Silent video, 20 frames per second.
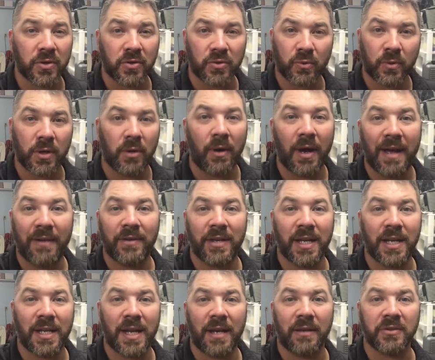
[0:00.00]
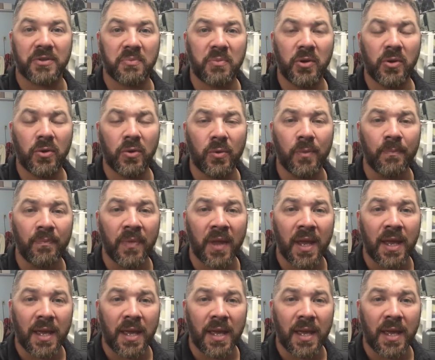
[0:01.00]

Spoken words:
because we don't have an in-house pool,